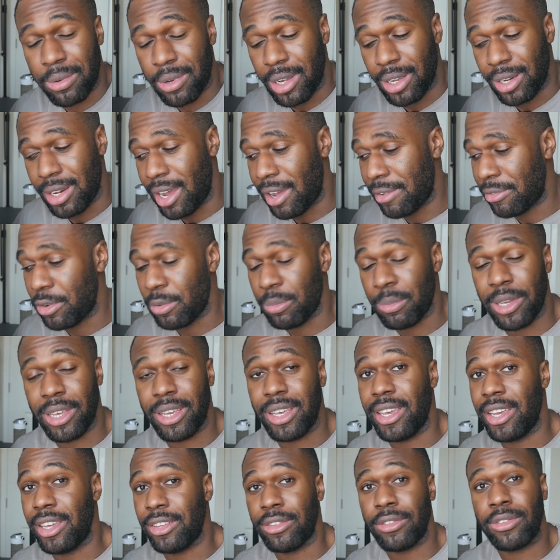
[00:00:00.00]
and I have to
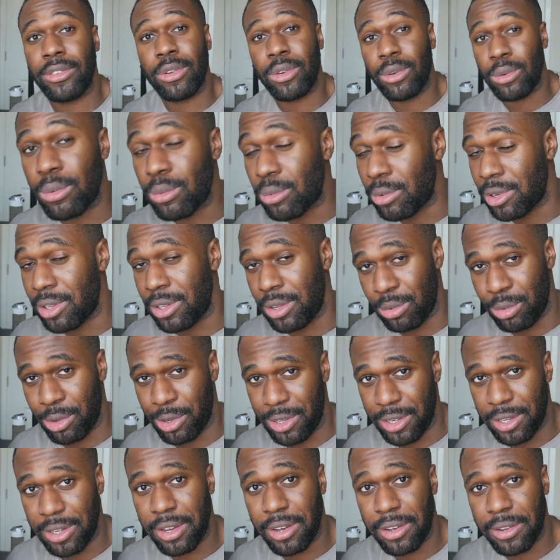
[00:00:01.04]
admit, it's really,
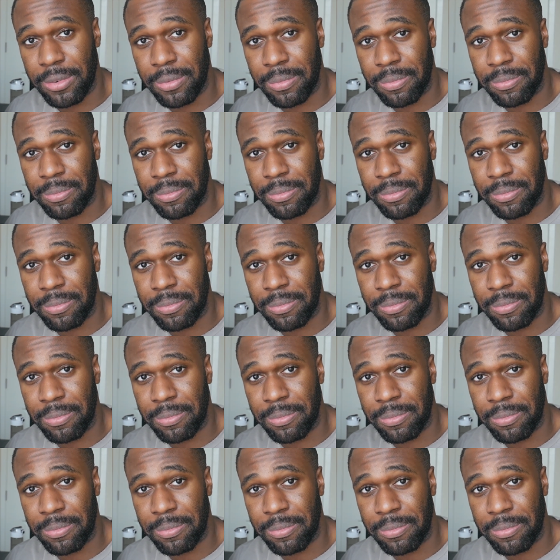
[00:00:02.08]
really good.